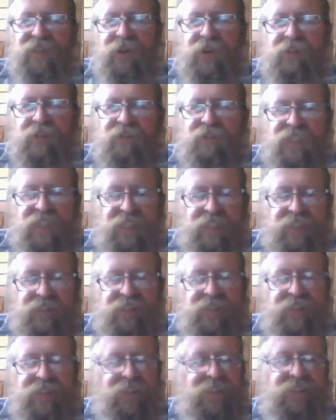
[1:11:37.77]
200 years
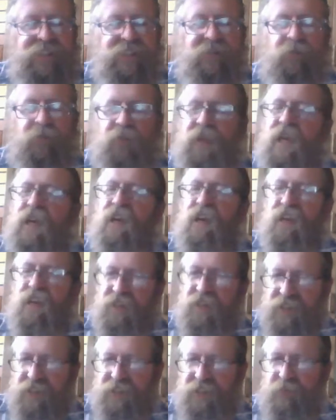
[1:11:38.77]
ago.
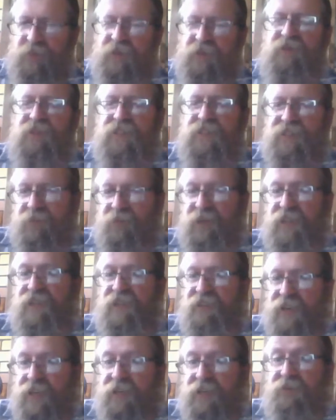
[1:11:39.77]
These buildings have been
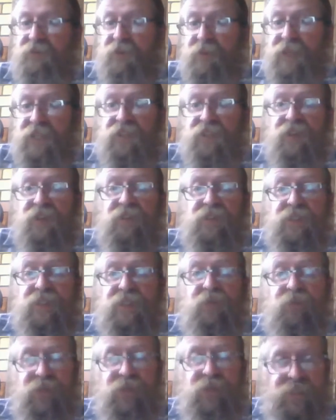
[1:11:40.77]
around for much longer
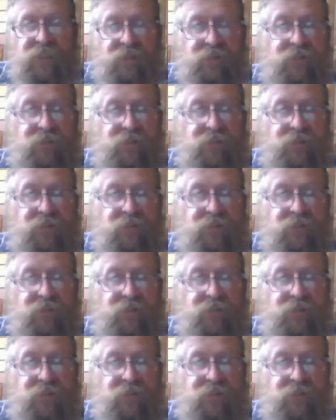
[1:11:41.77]
than we're